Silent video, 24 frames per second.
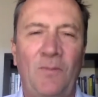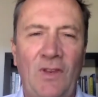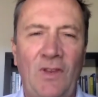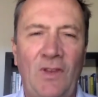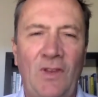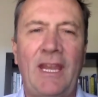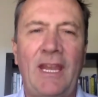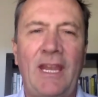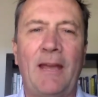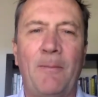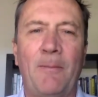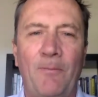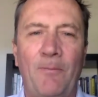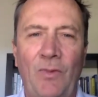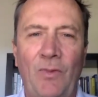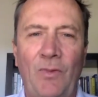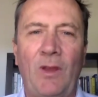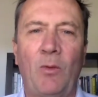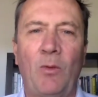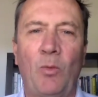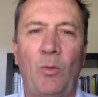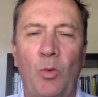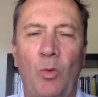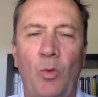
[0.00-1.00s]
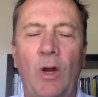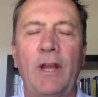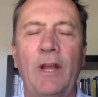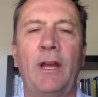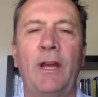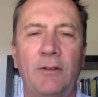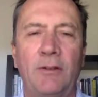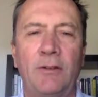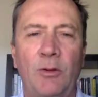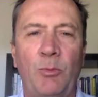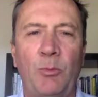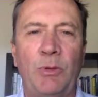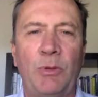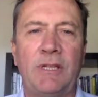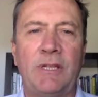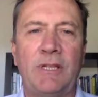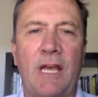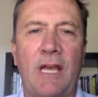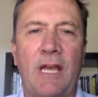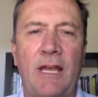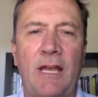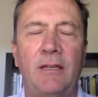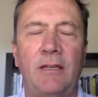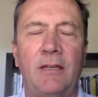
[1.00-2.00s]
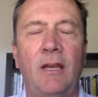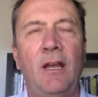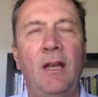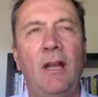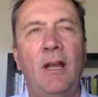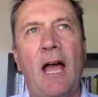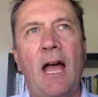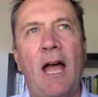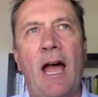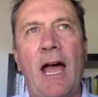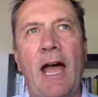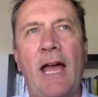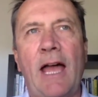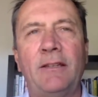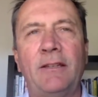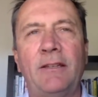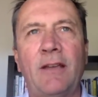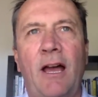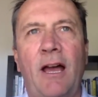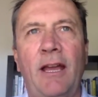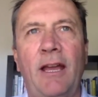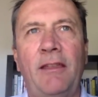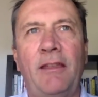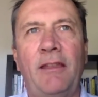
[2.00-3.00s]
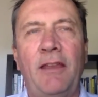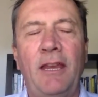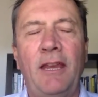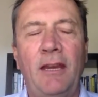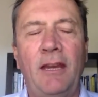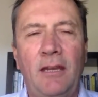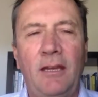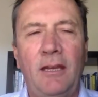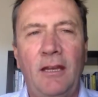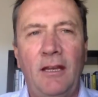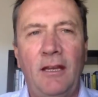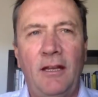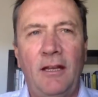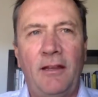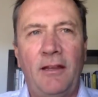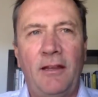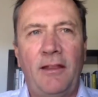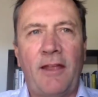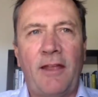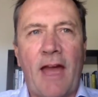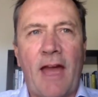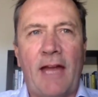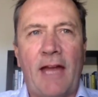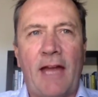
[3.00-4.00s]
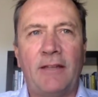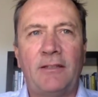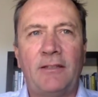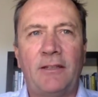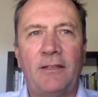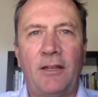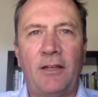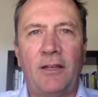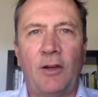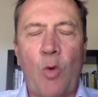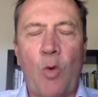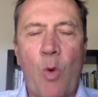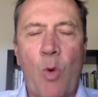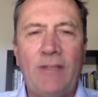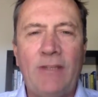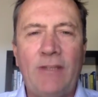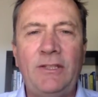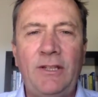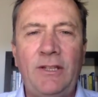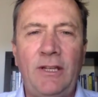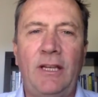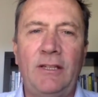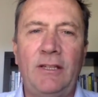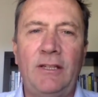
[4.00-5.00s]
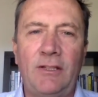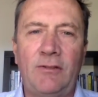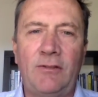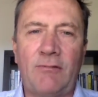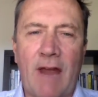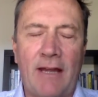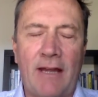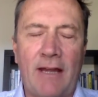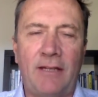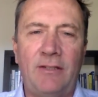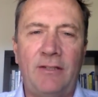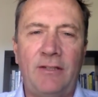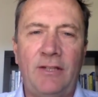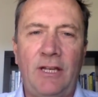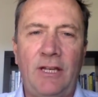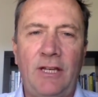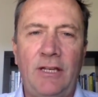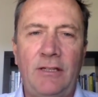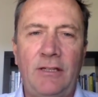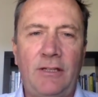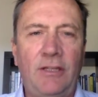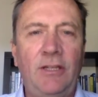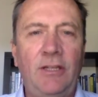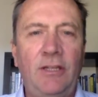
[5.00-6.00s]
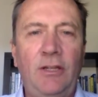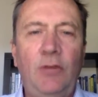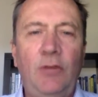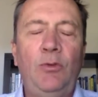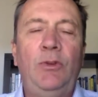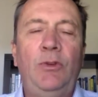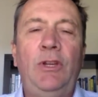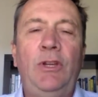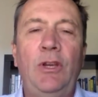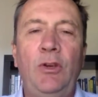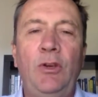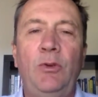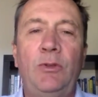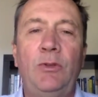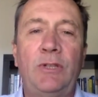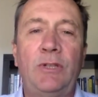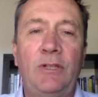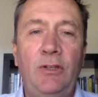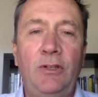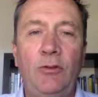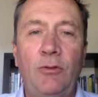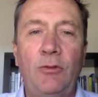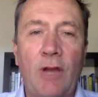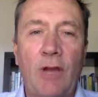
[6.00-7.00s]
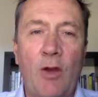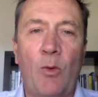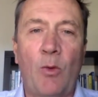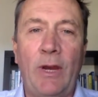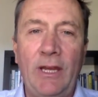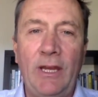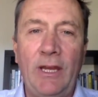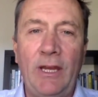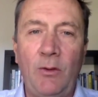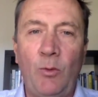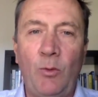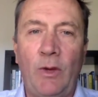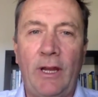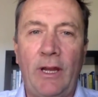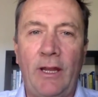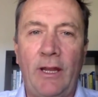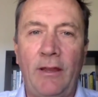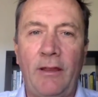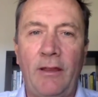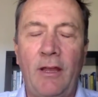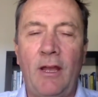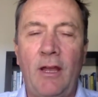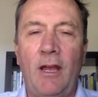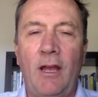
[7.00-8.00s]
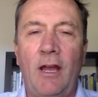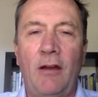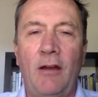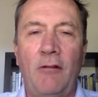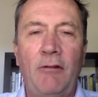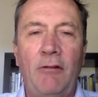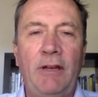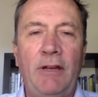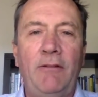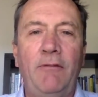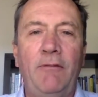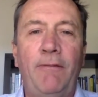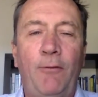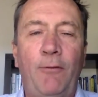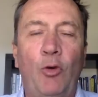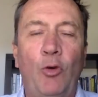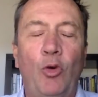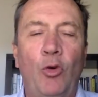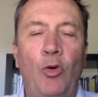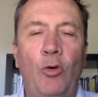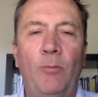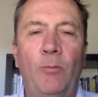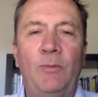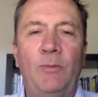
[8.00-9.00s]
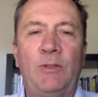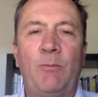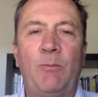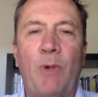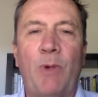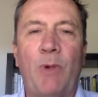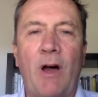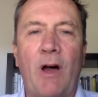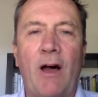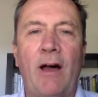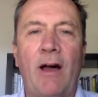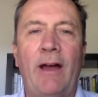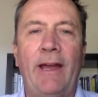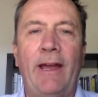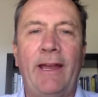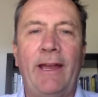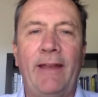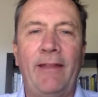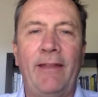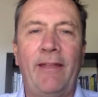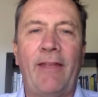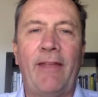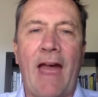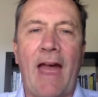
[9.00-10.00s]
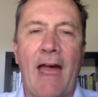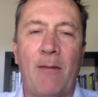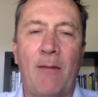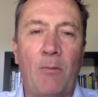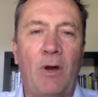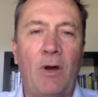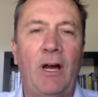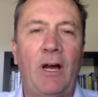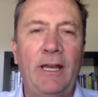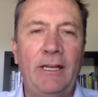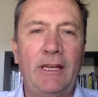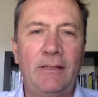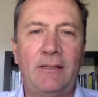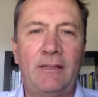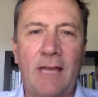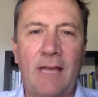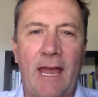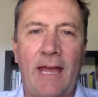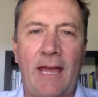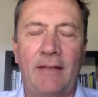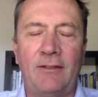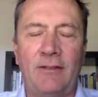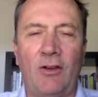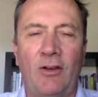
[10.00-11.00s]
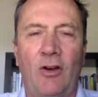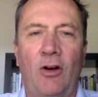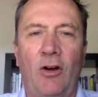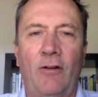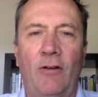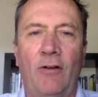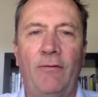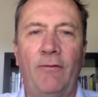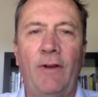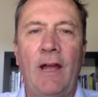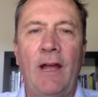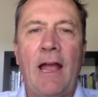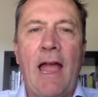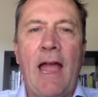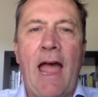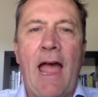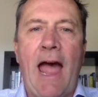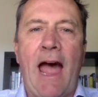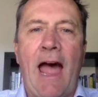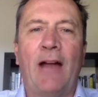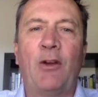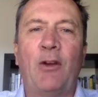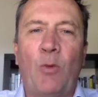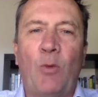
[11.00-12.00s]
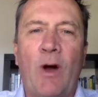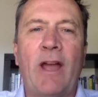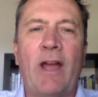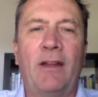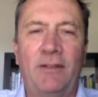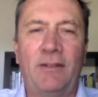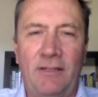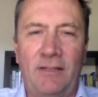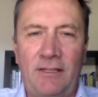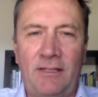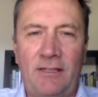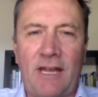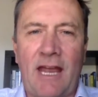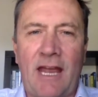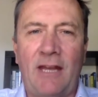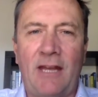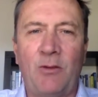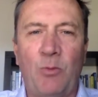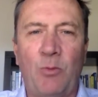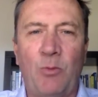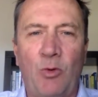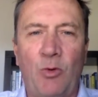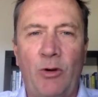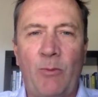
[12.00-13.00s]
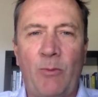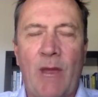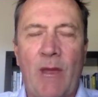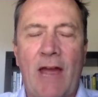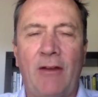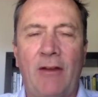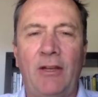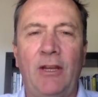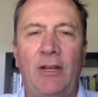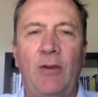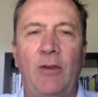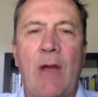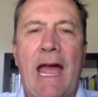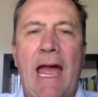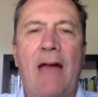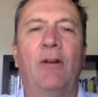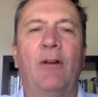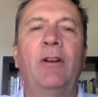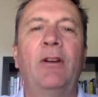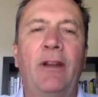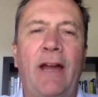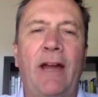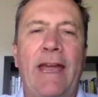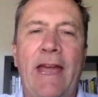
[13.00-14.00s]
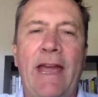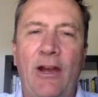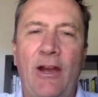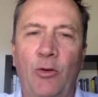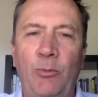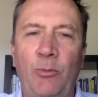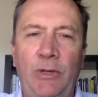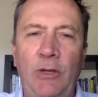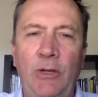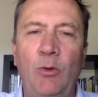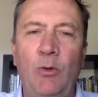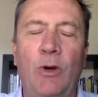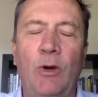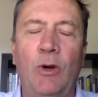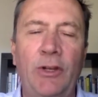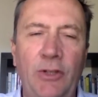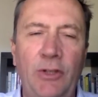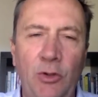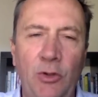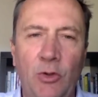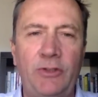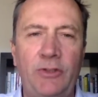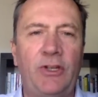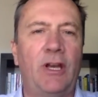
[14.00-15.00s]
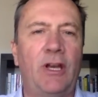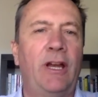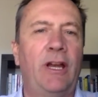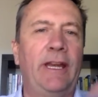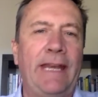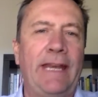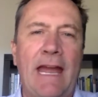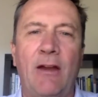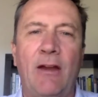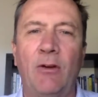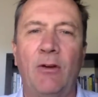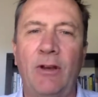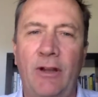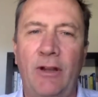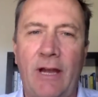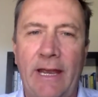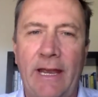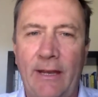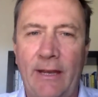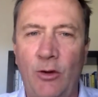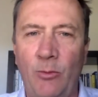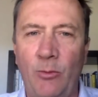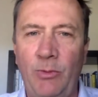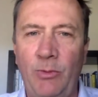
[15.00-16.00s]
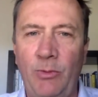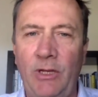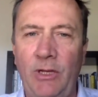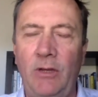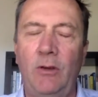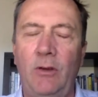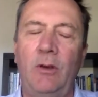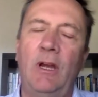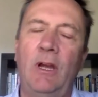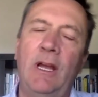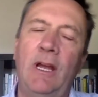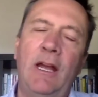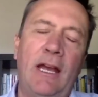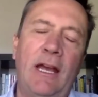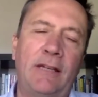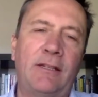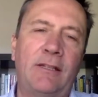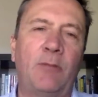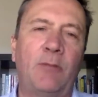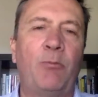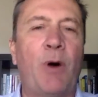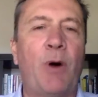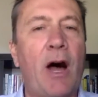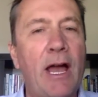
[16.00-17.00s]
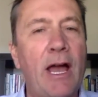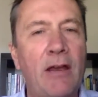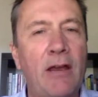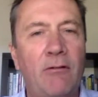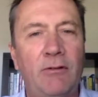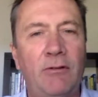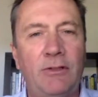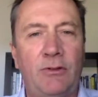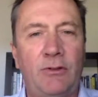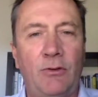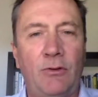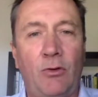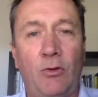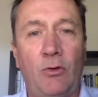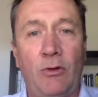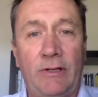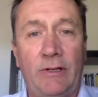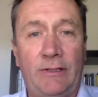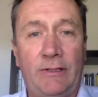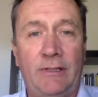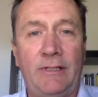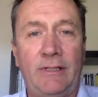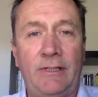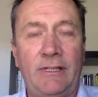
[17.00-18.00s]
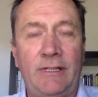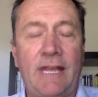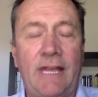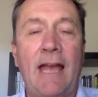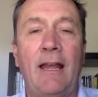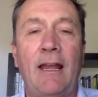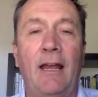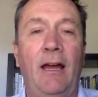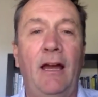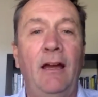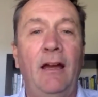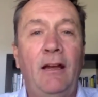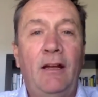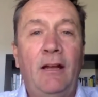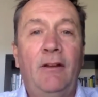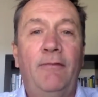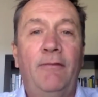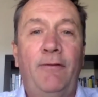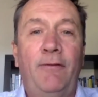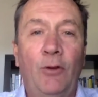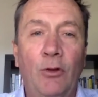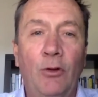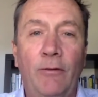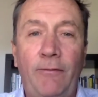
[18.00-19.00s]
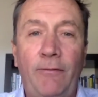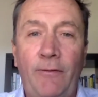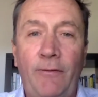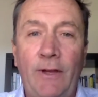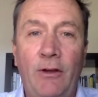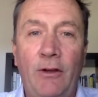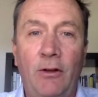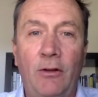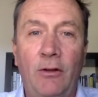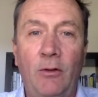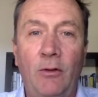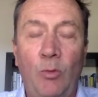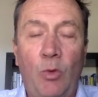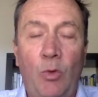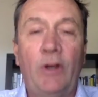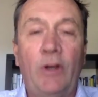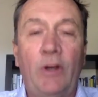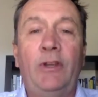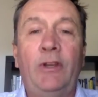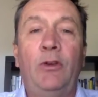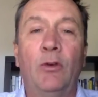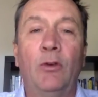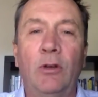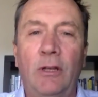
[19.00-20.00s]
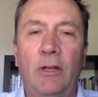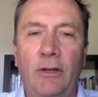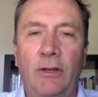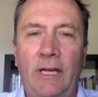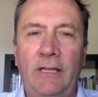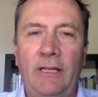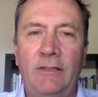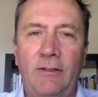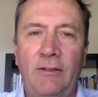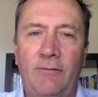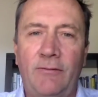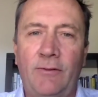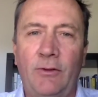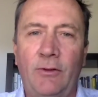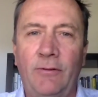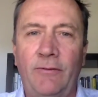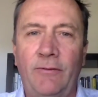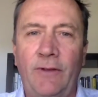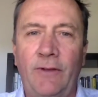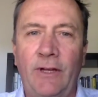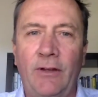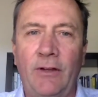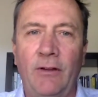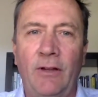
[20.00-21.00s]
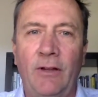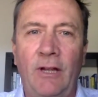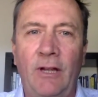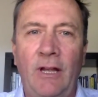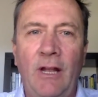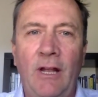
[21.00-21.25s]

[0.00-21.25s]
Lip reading: Yeah, 100%. And I think that the questioning strategies that you use and you go in with are informed by that mindset of, how do I understand more about you? How can I help you on your journey? How can I help you as a buyer or as a seller fulfill what you're looking to fulfill?